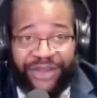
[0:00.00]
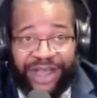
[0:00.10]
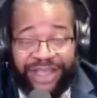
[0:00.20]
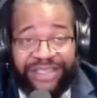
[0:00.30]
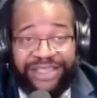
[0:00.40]

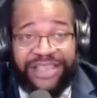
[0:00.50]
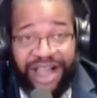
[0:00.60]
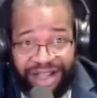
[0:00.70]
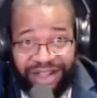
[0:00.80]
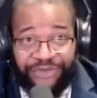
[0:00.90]

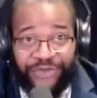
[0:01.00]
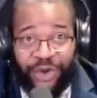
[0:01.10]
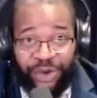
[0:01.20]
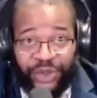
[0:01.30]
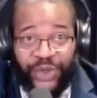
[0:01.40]
young
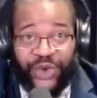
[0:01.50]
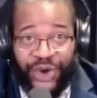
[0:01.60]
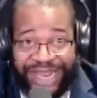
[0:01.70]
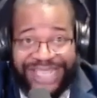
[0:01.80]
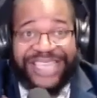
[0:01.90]
folks who
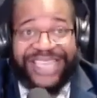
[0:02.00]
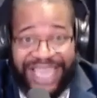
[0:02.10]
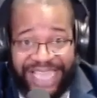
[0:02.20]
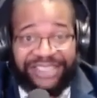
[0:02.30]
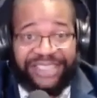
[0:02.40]
are
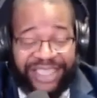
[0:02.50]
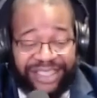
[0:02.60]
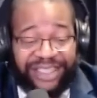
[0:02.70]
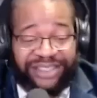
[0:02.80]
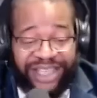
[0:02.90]
engaging in
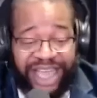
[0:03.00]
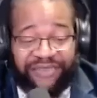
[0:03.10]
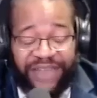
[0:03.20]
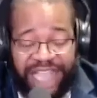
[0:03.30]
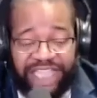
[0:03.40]
this kind of
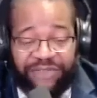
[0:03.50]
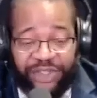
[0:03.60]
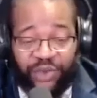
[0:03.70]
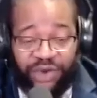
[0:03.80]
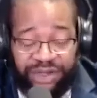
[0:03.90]

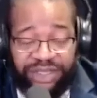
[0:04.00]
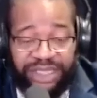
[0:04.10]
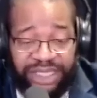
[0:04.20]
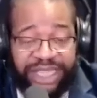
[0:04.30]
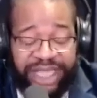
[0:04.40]
activist work in
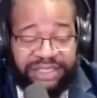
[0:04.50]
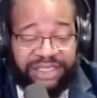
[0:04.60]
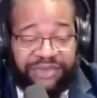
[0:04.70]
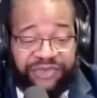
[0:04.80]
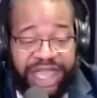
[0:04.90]
the
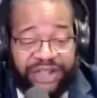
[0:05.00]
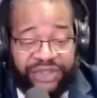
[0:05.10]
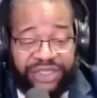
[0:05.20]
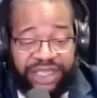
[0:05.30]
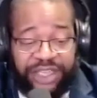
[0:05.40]
legacy of Dr.
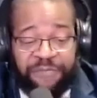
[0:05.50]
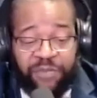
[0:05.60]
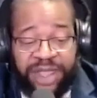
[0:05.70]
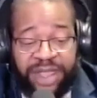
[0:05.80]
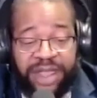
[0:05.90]
King.
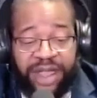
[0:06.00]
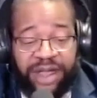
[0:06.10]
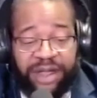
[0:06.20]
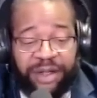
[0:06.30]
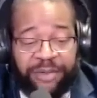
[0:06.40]

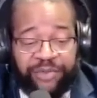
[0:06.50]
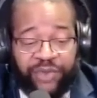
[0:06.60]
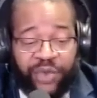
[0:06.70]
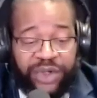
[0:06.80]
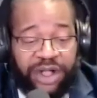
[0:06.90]

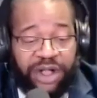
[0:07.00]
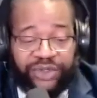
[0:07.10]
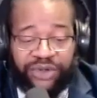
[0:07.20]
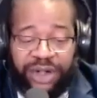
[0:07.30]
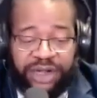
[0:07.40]
We
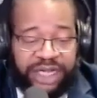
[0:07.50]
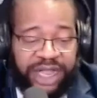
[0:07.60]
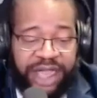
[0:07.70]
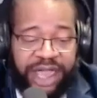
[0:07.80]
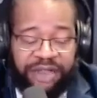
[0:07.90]
also are going to
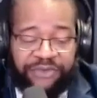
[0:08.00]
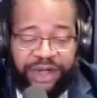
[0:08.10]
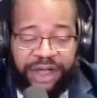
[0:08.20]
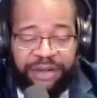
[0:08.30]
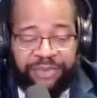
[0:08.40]
have
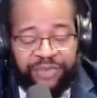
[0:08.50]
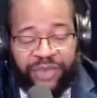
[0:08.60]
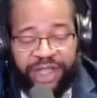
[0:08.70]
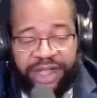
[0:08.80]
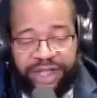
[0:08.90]

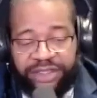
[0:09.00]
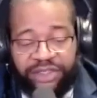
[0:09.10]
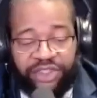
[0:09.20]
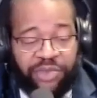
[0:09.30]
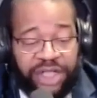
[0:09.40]

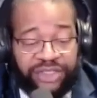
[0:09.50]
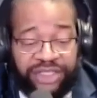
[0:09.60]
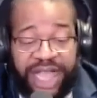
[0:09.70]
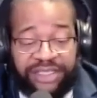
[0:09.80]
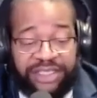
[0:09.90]
Jamal
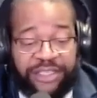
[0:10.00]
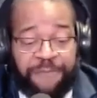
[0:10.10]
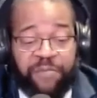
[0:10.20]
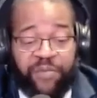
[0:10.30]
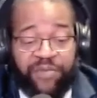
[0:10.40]

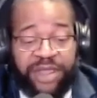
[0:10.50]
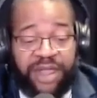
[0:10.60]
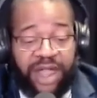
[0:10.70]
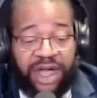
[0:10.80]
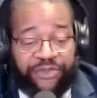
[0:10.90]
Johnson,
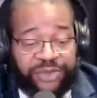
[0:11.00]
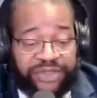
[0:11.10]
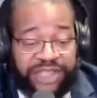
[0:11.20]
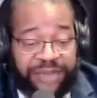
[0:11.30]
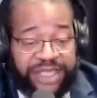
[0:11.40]
from
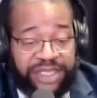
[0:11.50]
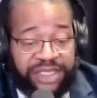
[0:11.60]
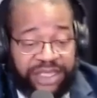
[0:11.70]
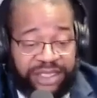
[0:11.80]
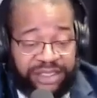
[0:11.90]
Stop
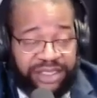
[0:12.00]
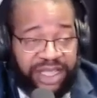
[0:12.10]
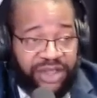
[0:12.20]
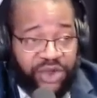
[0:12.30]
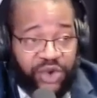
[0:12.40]
Killing Us, who